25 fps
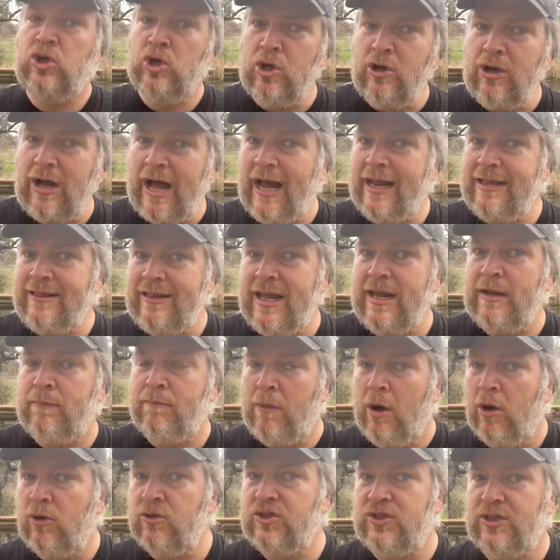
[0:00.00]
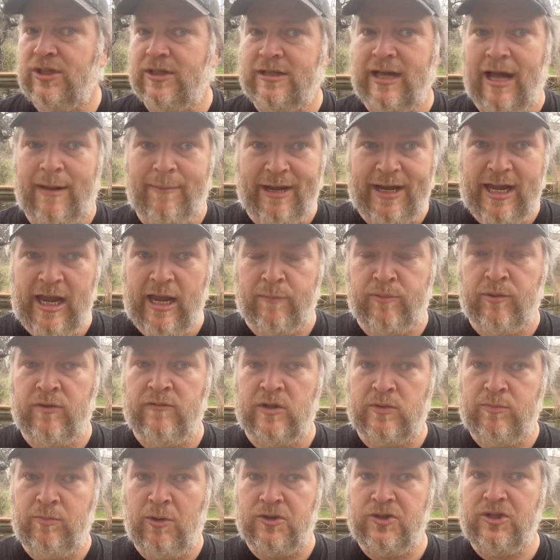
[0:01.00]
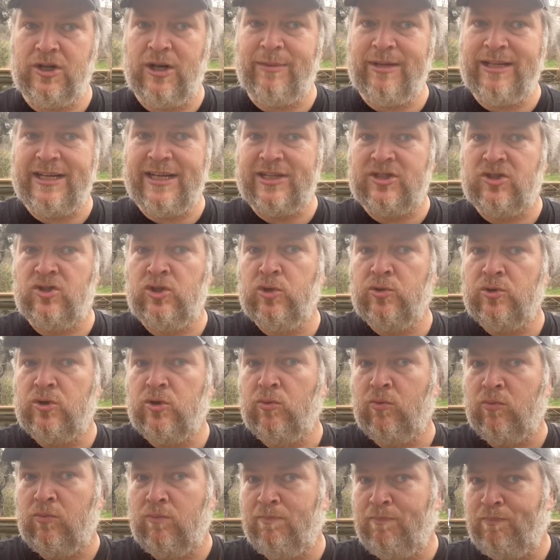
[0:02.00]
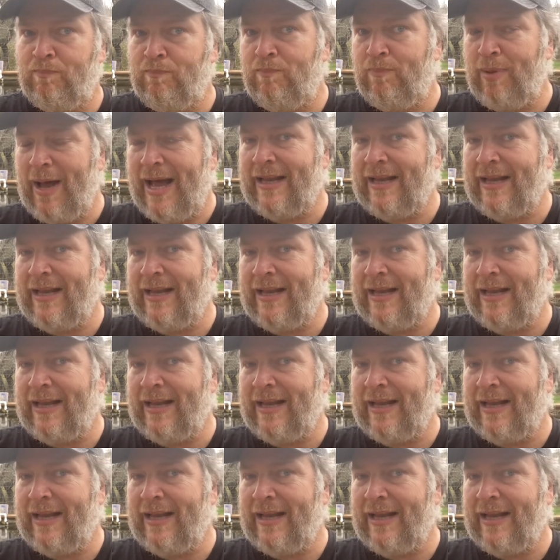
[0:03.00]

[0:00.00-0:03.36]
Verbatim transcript: I think most of the time, I can't prove this, most of the time I think it's due to bad